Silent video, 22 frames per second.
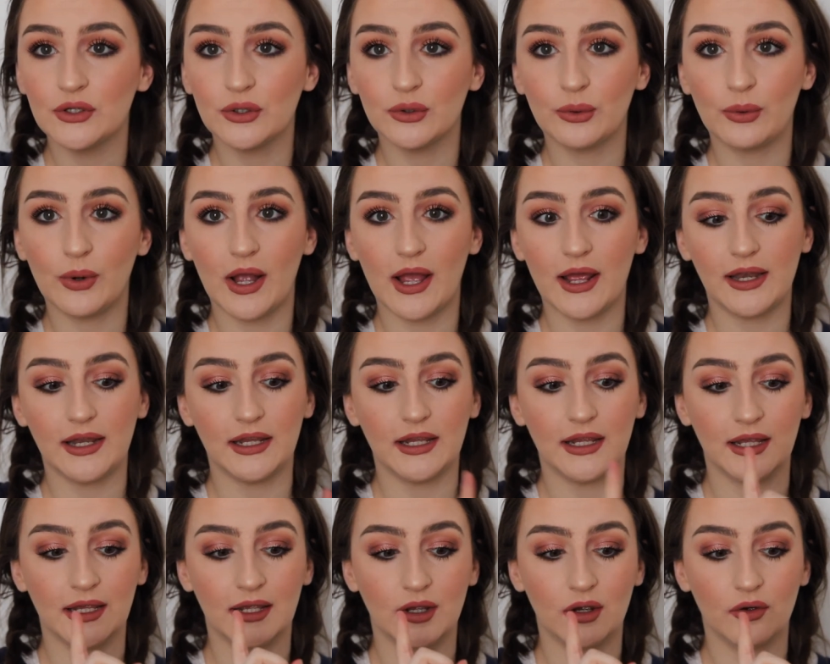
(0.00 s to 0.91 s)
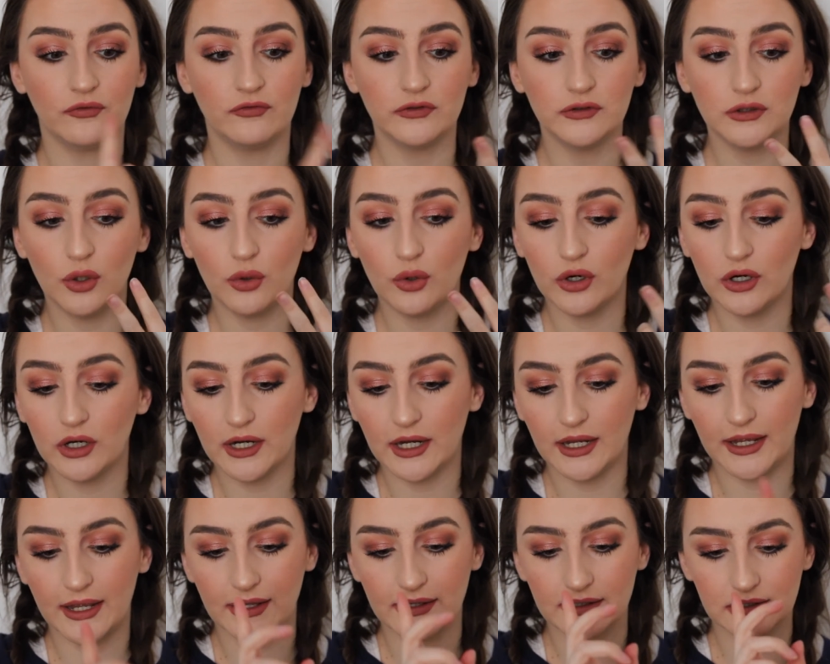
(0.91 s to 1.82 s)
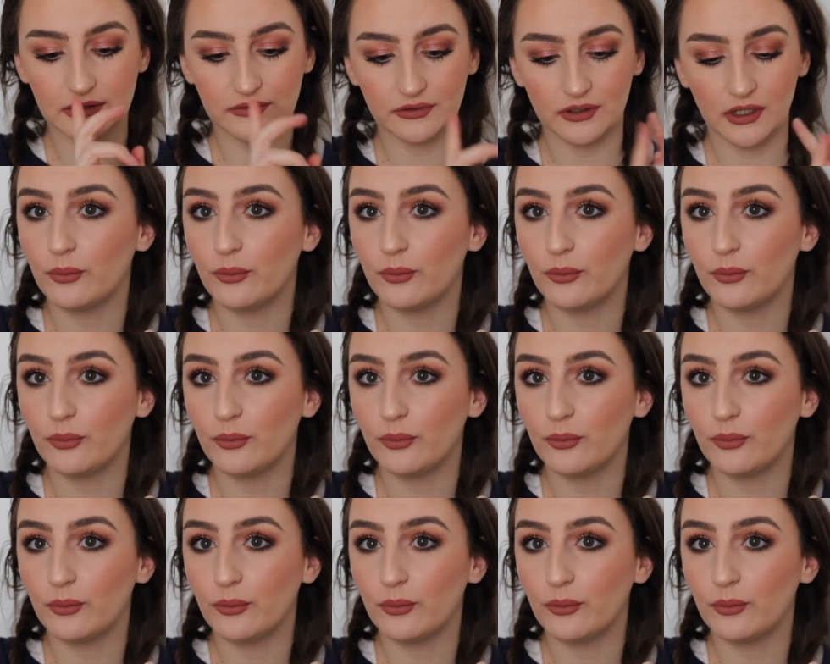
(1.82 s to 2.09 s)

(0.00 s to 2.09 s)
your wedding, a florist,